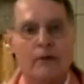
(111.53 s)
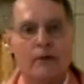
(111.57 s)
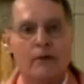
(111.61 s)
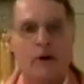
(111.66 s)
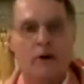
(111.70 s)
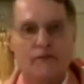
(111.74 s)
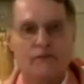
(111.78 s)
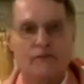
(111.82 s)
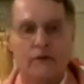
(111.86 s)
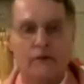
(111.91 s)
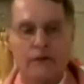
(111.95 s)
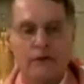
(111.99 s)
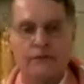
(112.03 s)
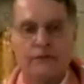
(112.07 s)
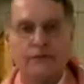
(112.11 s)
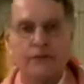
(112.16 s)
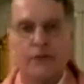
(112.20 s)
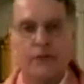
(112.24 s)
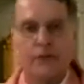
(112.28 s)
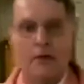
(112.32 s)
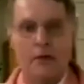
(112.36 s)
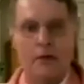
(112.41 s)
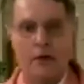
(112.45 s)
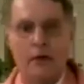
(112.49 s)
A marvelous,
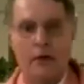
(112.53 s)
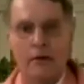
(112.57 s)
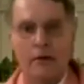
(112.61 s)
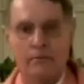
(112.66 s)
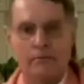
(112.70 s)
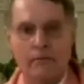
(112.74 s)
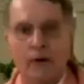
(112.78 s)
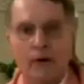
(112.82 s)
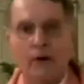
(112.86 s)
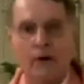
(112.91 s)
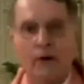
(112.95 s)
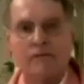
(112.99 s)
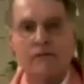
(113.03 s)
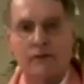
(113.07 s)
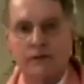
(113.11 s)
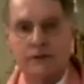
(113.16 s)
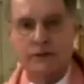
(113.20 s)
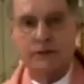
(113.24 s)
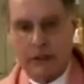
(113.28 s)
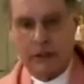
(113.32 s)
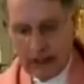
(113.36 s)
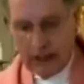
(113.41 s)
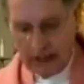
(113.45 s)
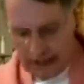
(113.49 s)

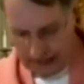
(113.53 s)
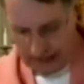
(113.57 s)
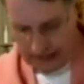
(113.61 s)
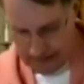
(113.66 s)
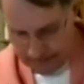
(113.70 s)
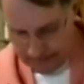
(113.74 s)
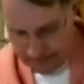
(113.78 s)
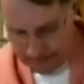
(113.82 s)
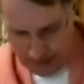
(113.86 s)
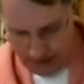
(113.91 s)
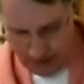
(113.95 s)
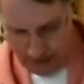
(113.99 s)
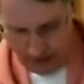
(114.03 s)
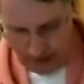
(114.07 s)
marvelous line.